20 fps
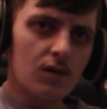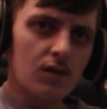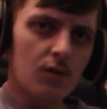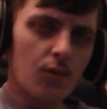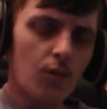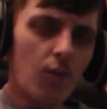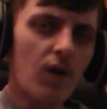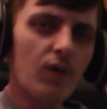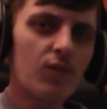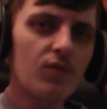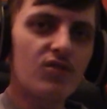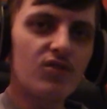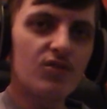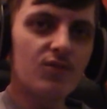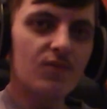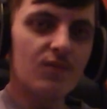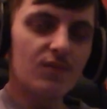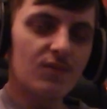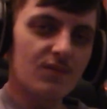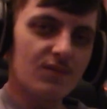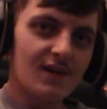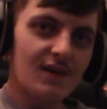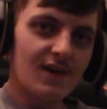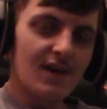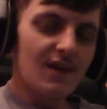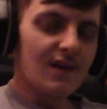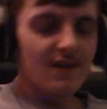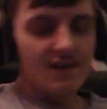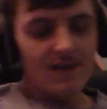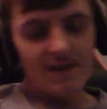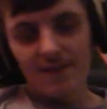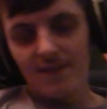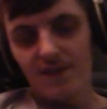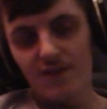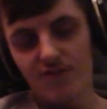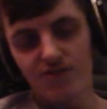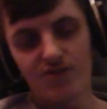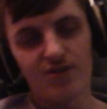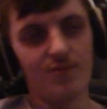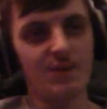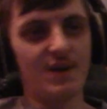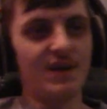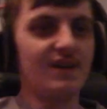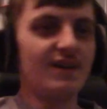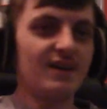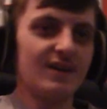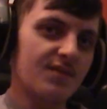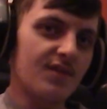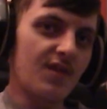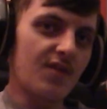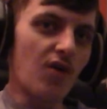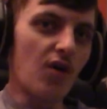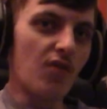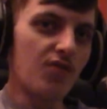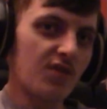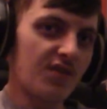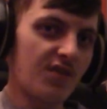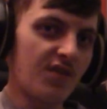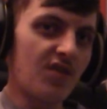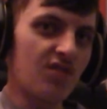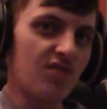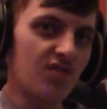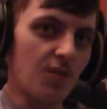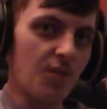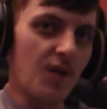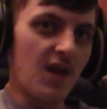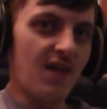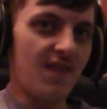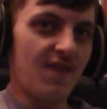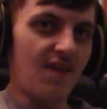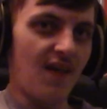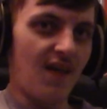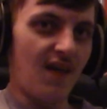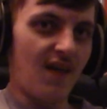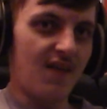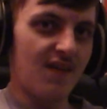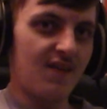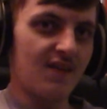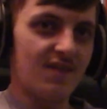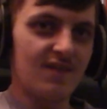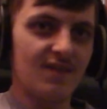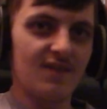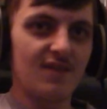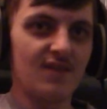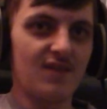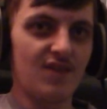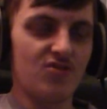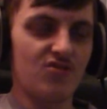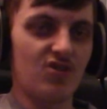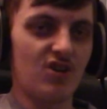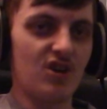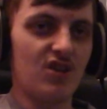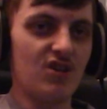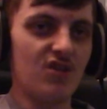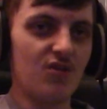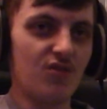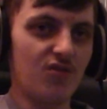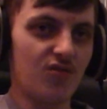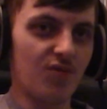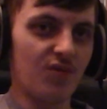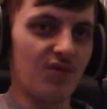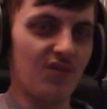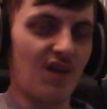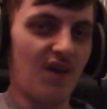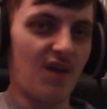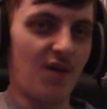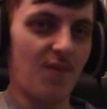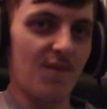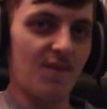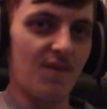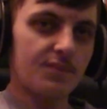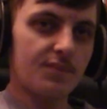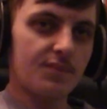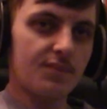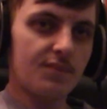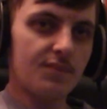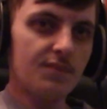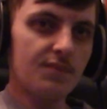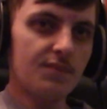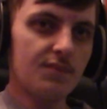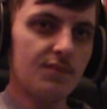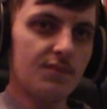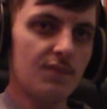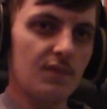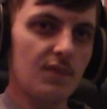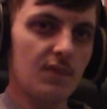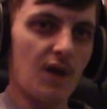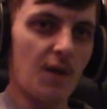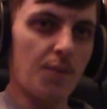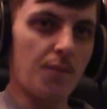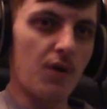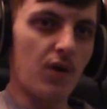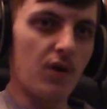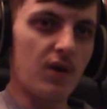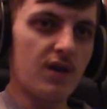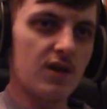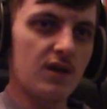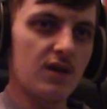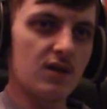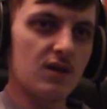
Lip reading: Why would you? Let's stream it. There's obviously something in there that she can use to escape. That Bonnie?